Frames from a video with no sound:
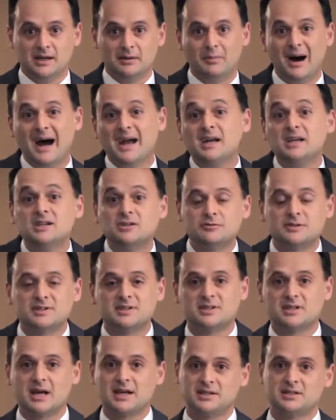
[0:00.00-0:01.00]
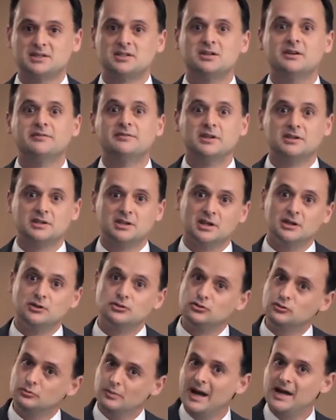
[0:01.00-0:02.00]
my interest started shifting
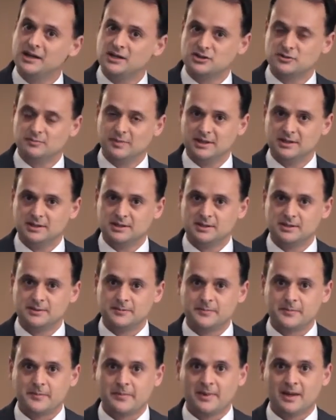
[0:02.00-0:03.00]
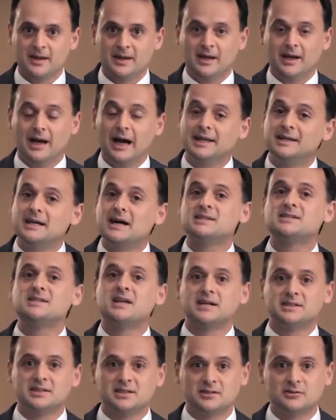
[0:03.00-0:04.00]
into management, and I
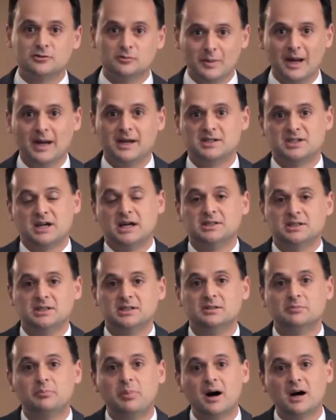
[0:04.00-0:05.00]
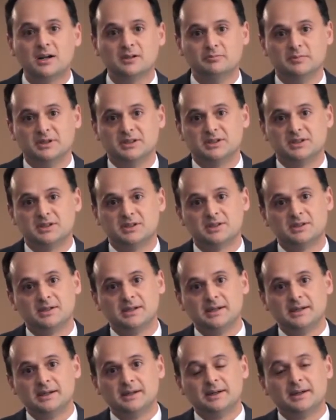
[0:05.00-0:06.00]
started to manage IT departments.
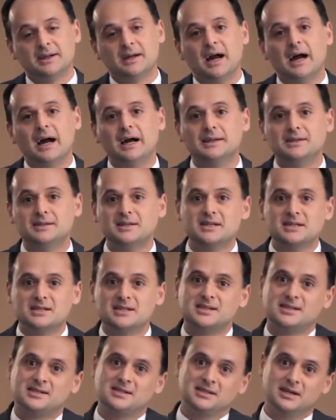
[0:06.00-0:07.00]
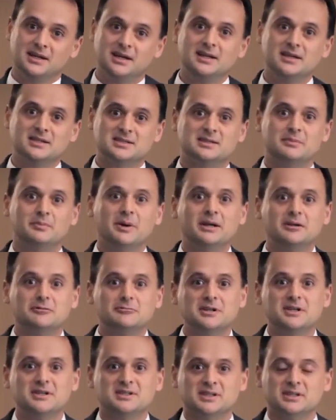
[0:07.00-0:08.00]
And this is the main
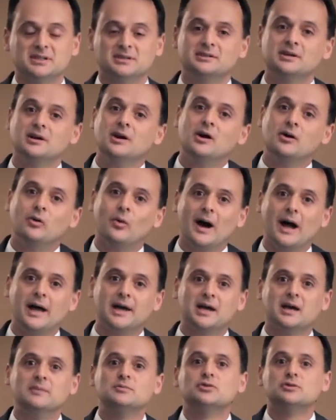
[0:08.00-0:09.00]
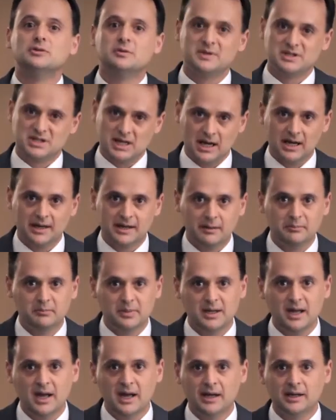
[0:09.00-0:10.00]
reason why I came to the Magellan
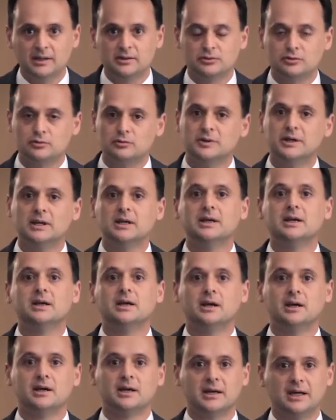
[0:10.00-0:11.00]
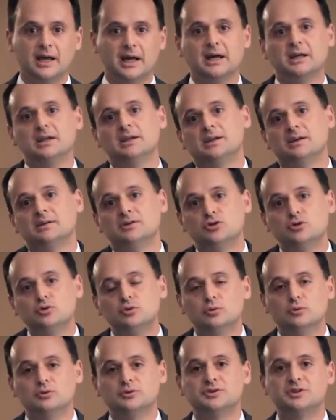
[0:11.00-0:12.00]
MBA, to really gain the
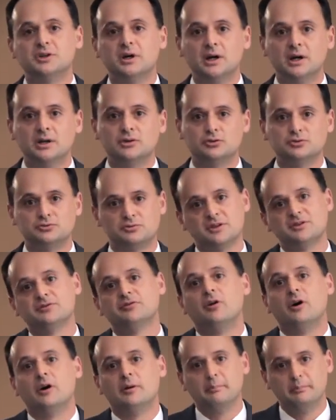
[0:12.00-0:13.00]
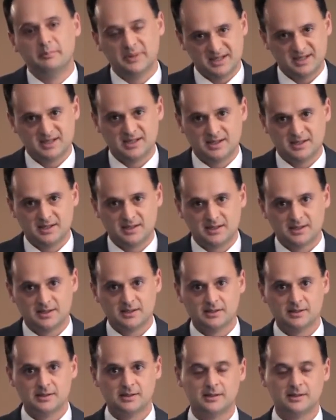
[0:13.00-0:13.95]
tools to transform businesses.